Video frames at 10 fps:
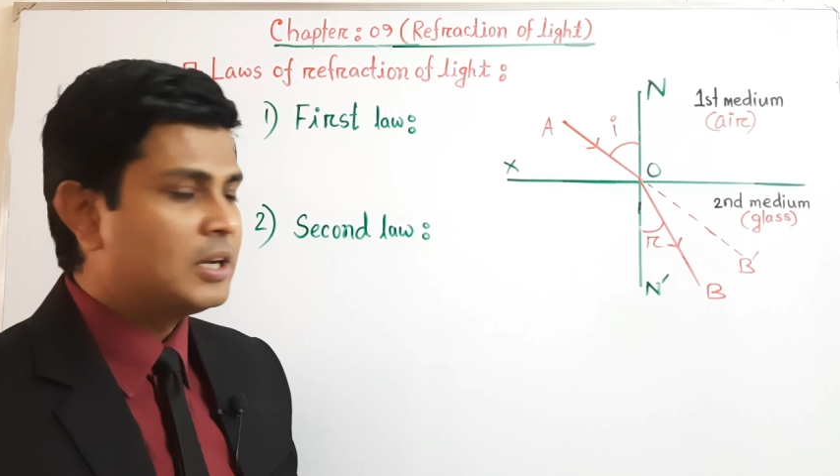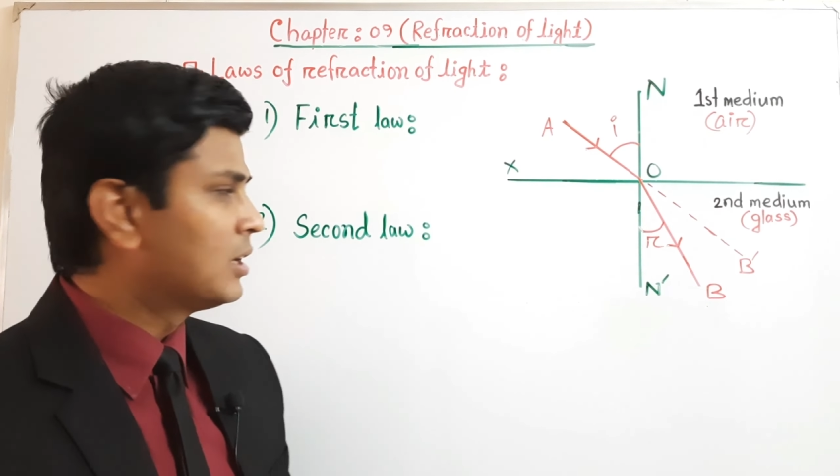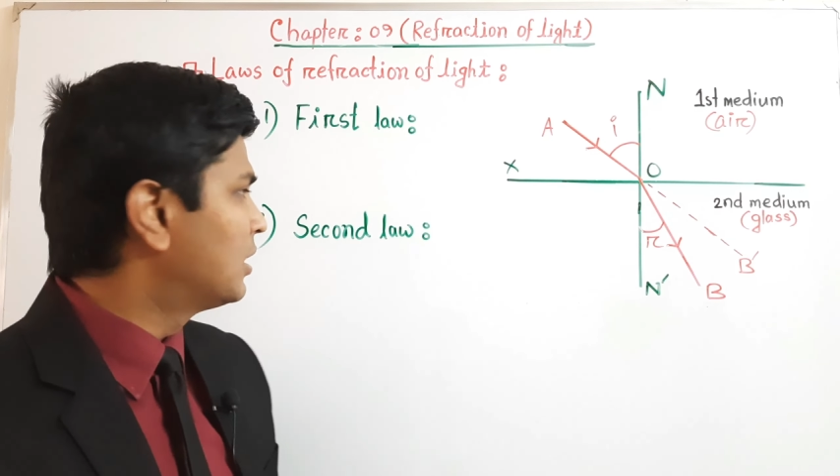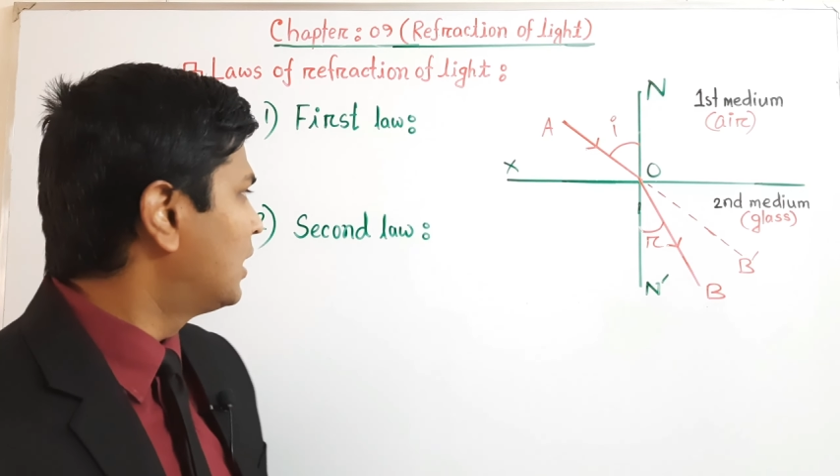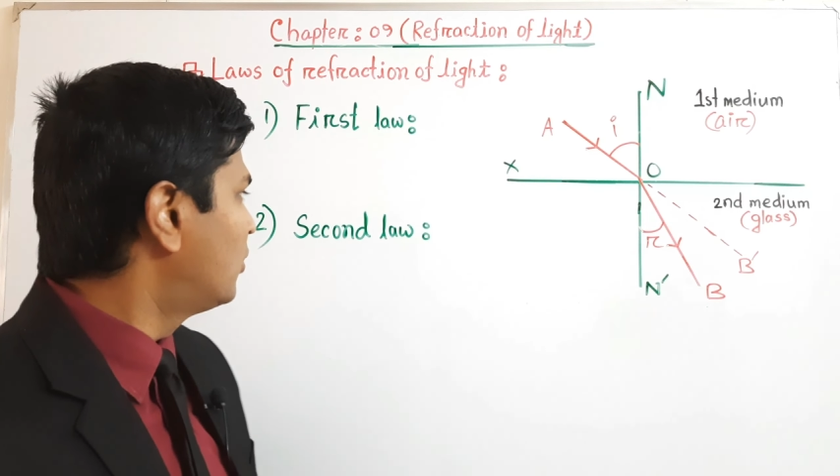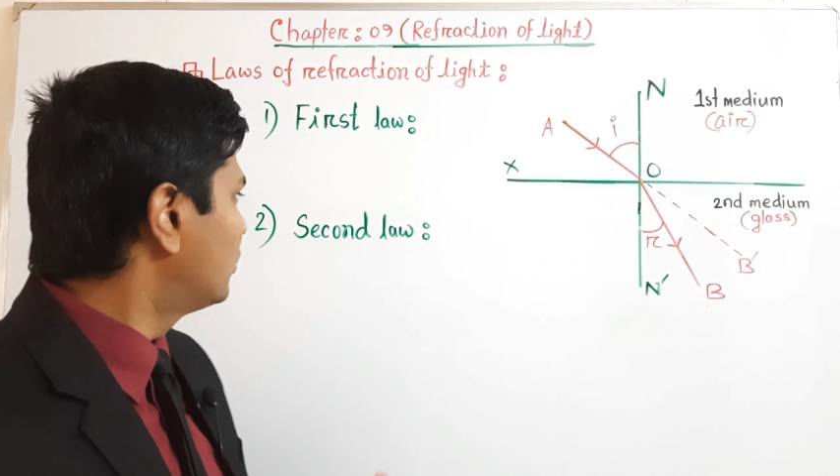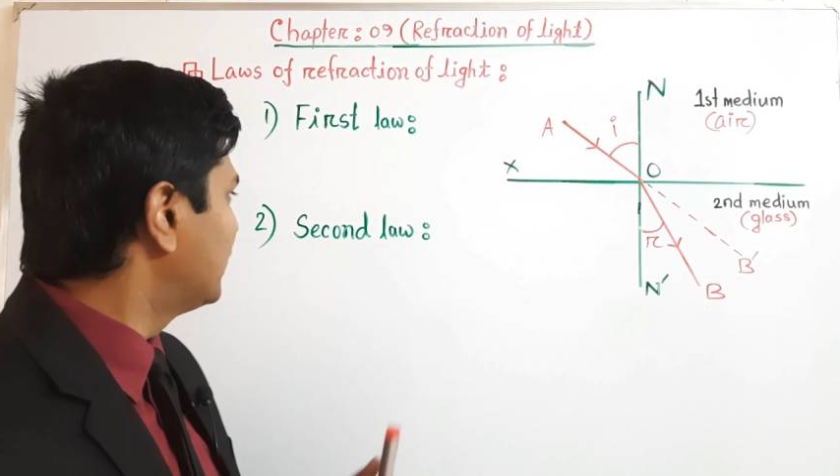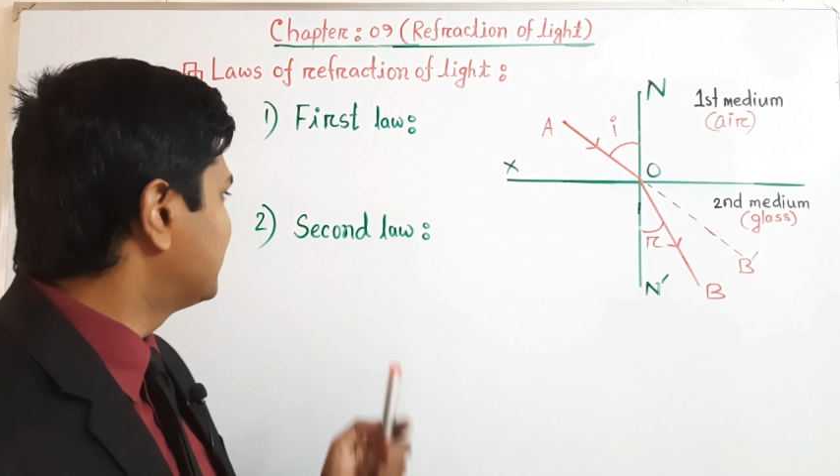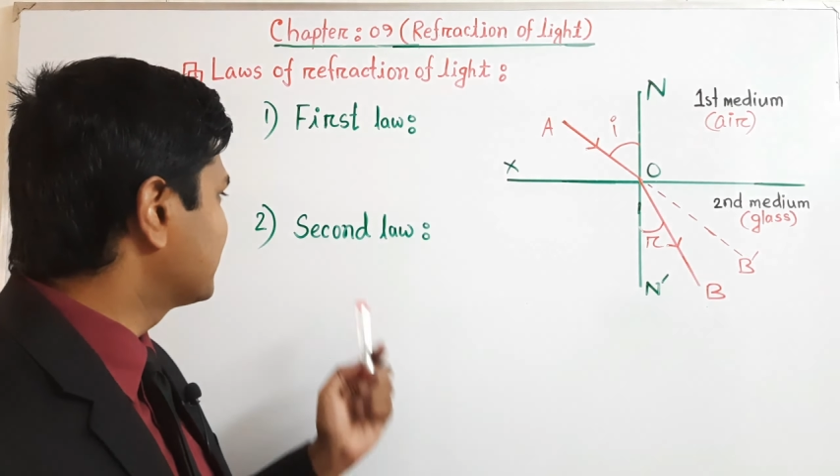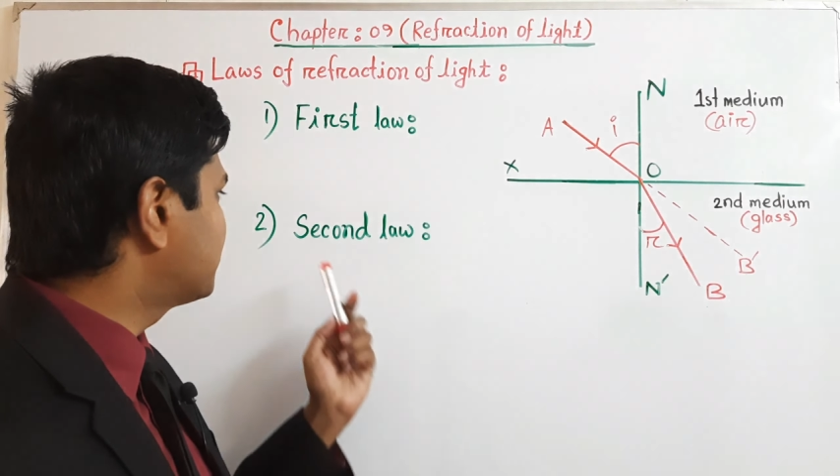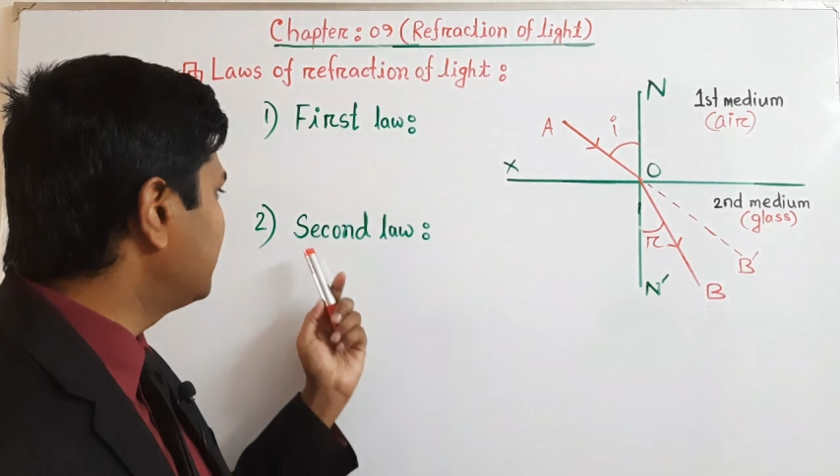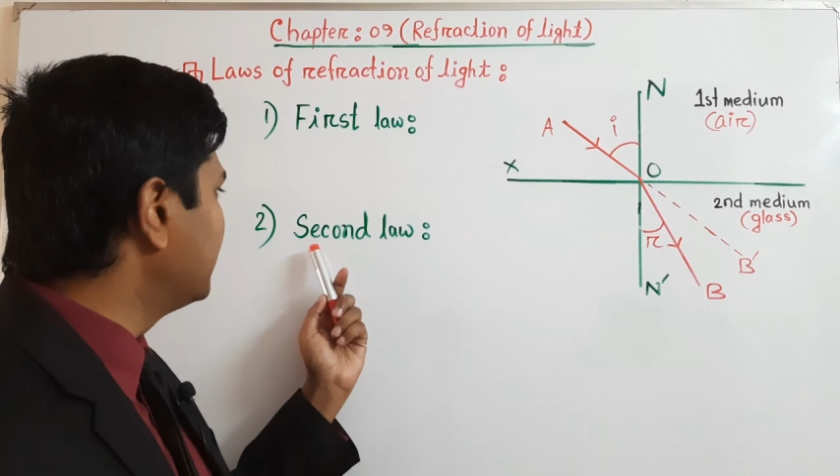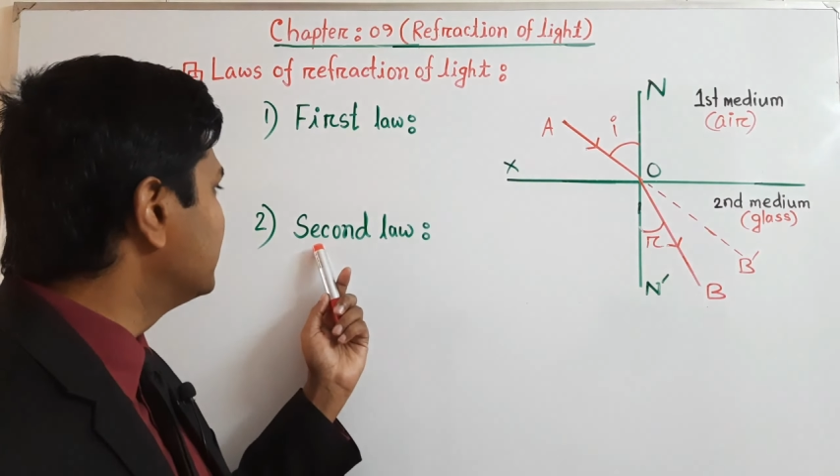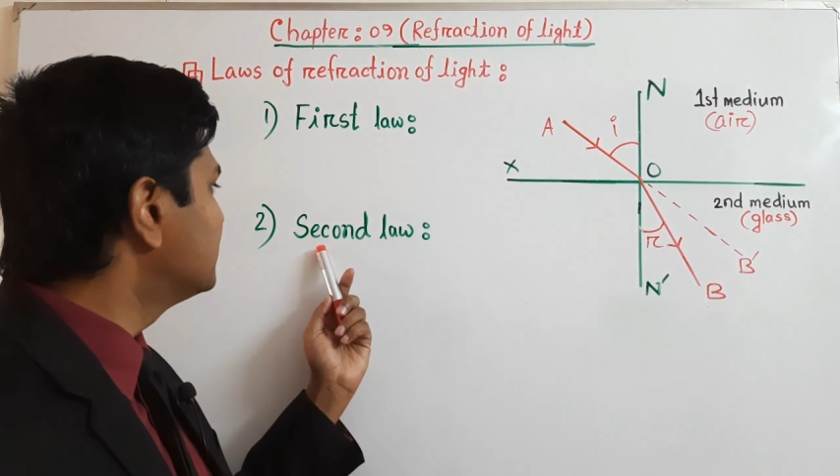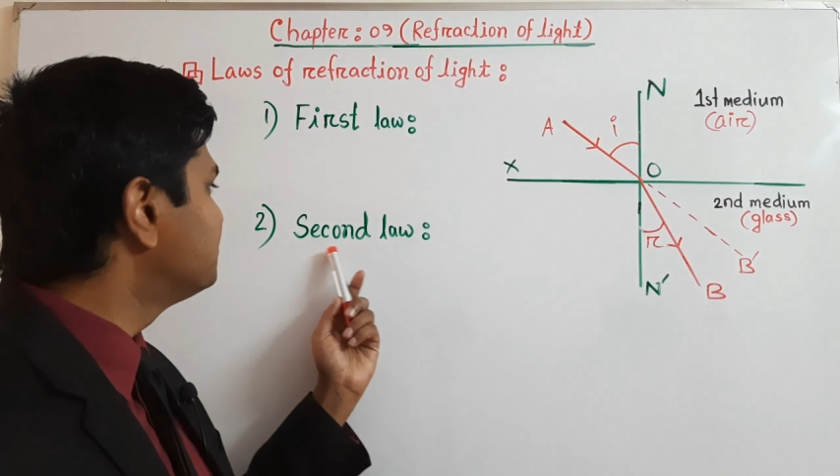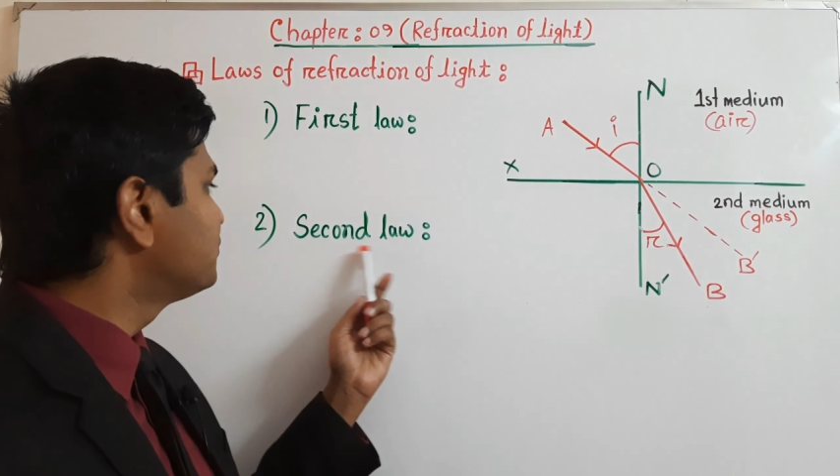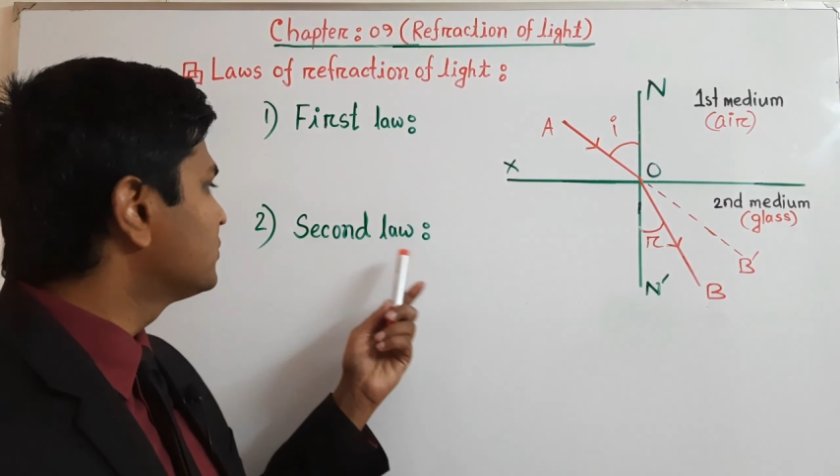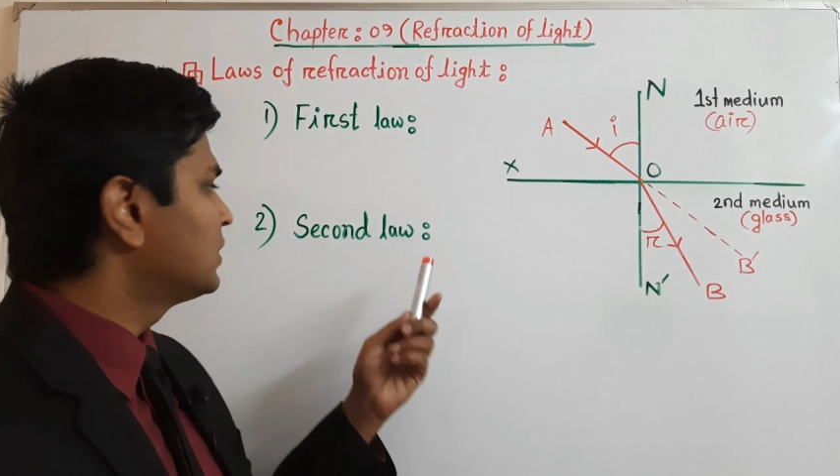Now let's explain